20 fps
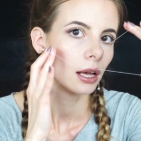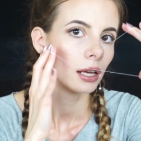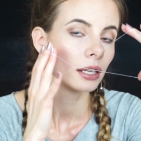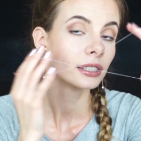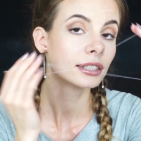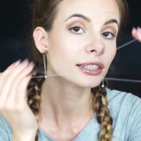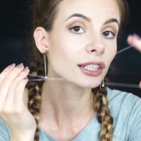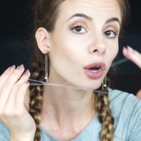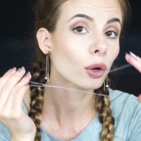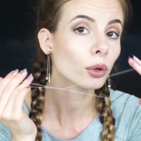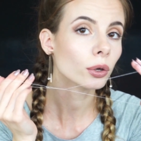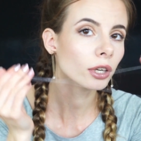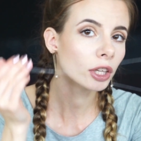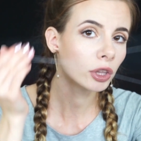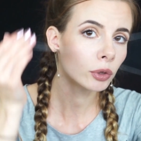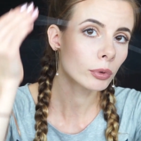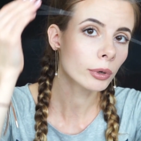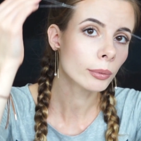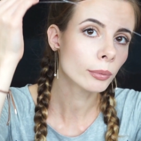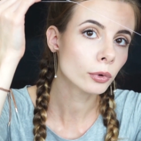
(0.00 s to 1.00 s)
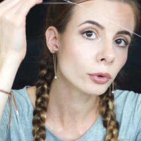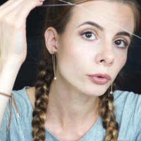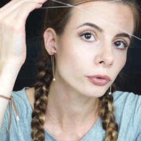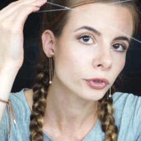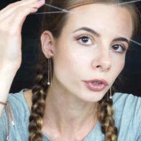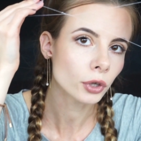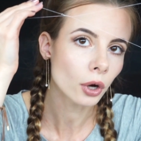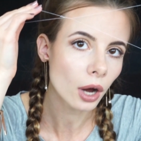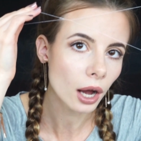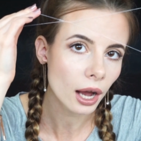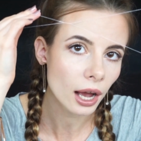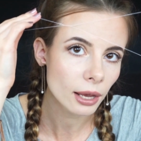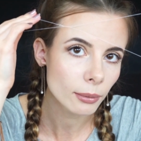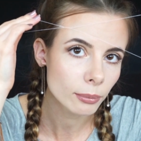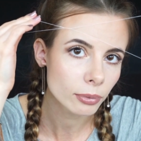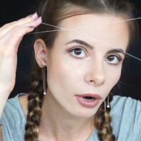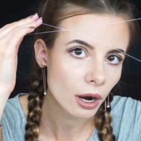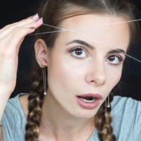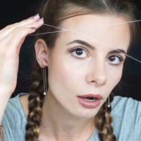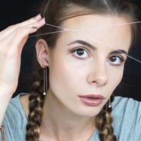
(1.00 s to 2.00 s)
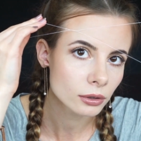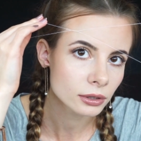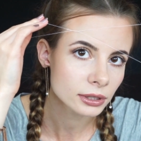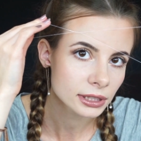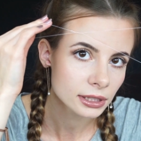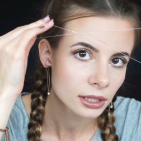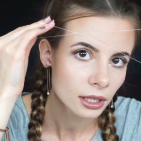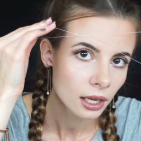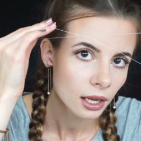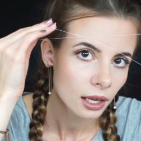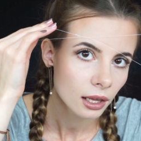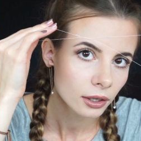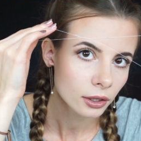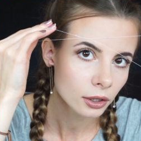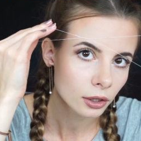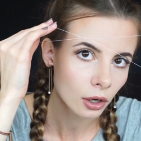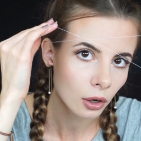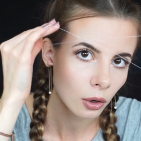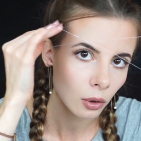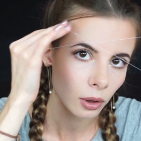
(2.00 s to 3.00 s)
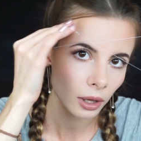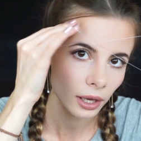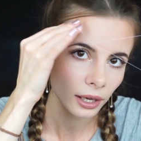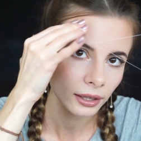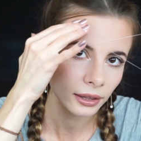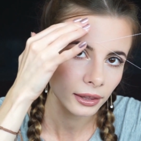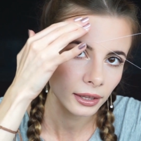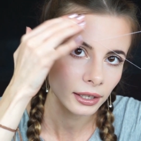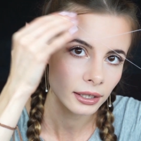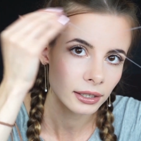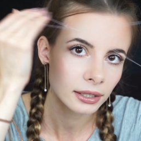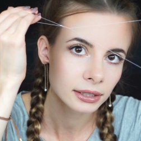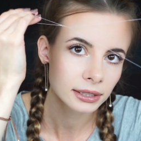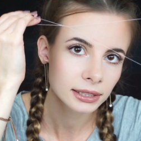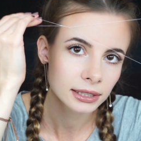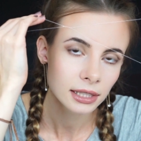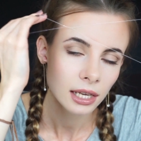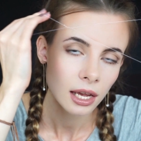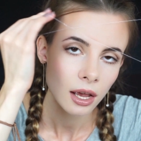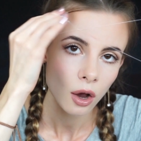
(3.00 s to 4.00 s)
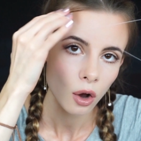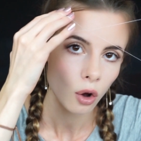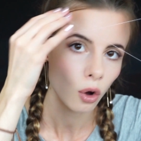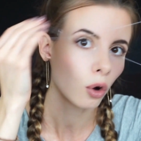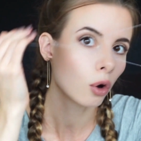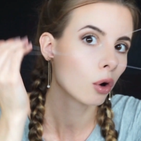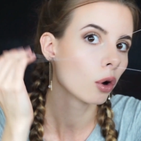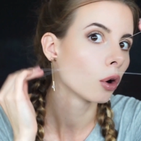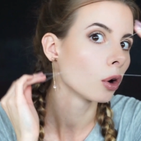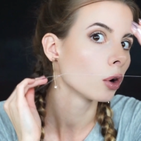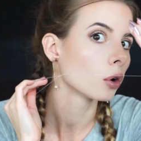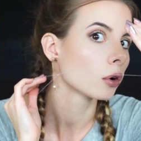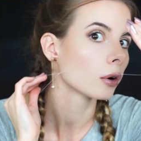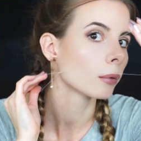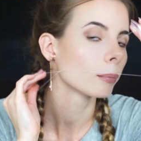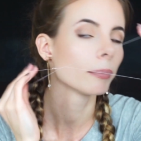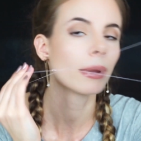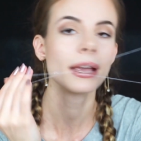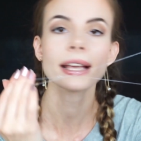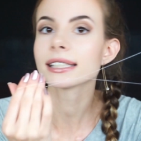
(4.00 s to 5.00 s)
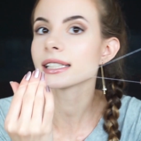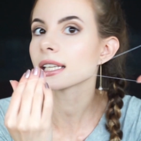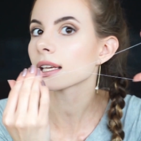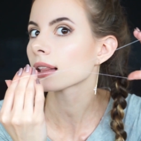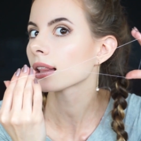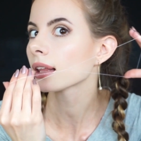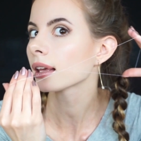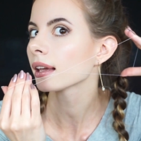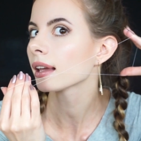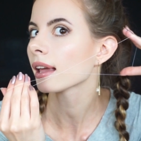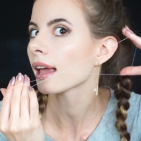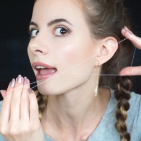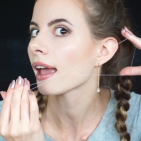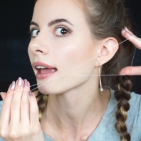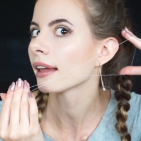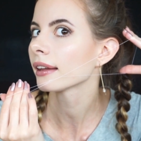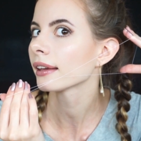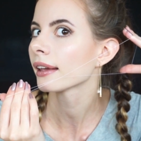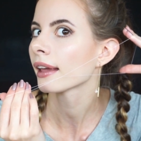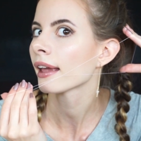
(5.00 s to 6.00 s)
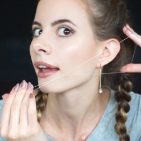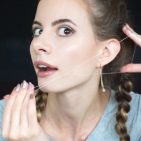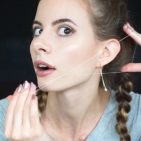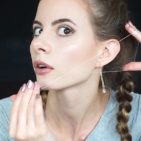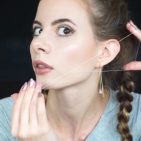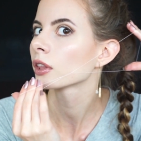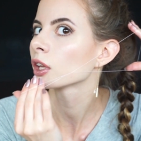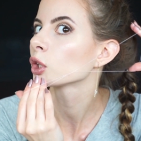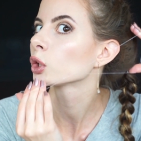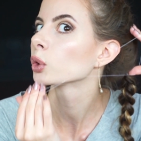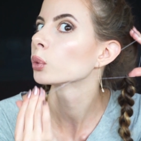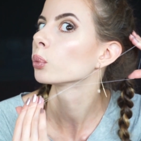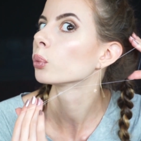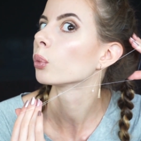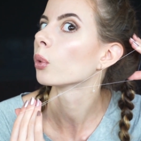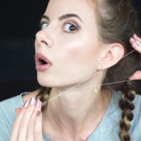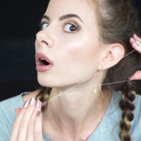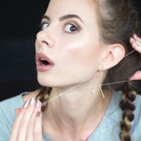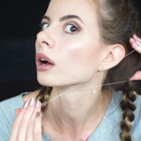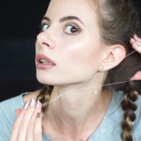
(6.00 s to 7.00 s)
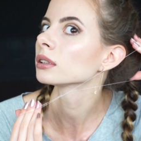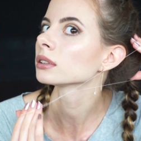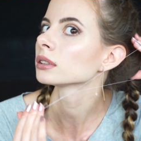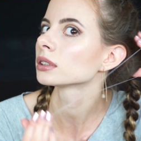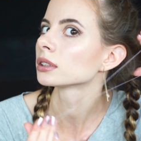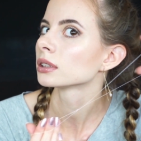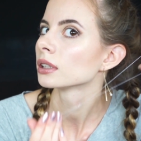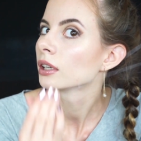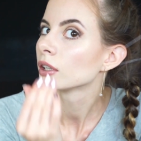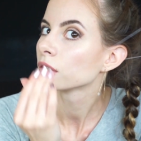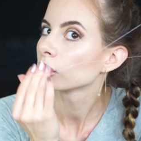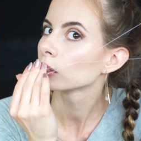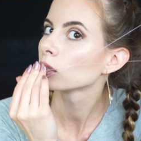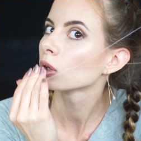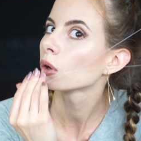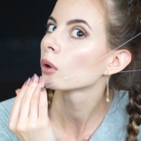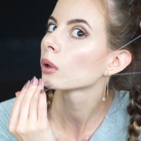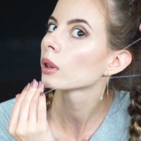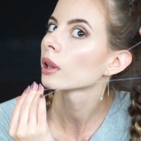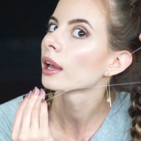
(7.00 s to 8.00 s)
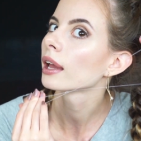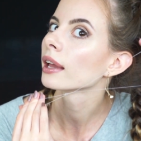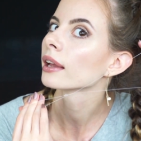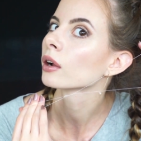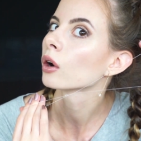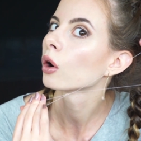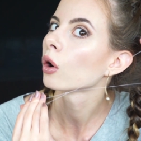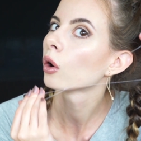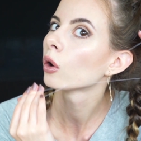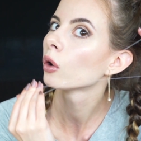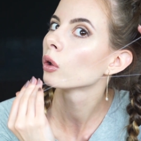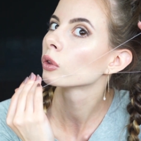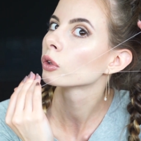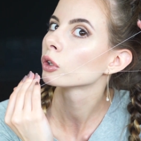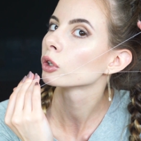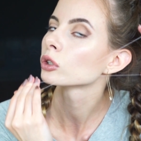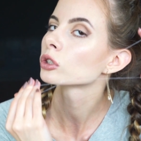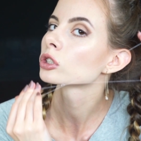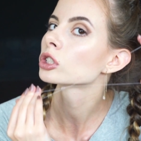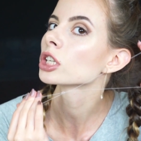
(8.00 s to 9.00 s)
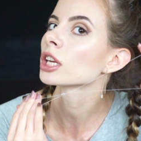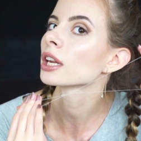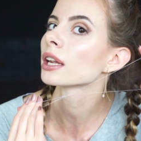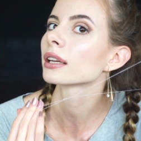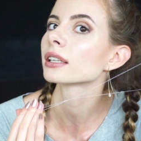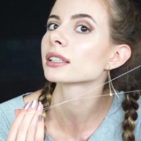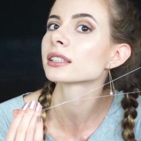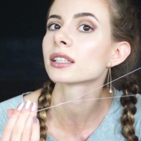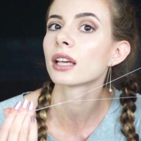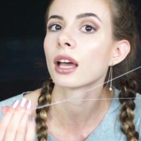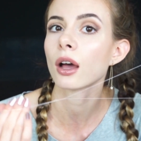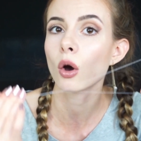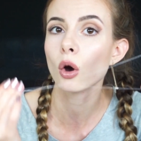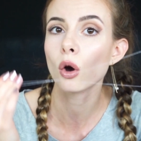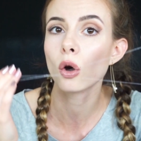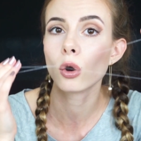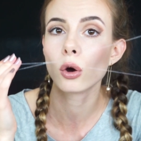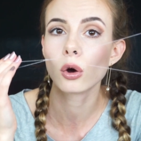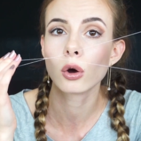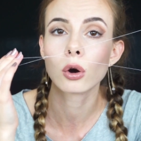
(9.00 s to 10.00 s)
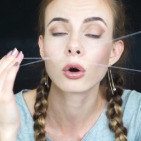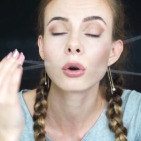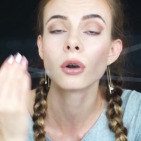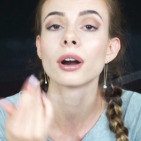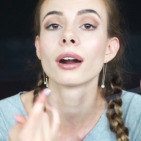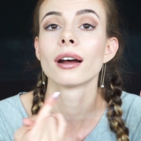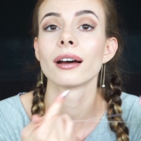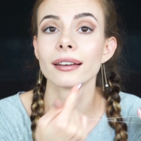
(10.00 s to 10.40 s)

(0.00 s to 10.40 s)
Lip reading: So you can remove your eyebrows, you know, like this, or basically any hair that you want, you know, like on your cheeks or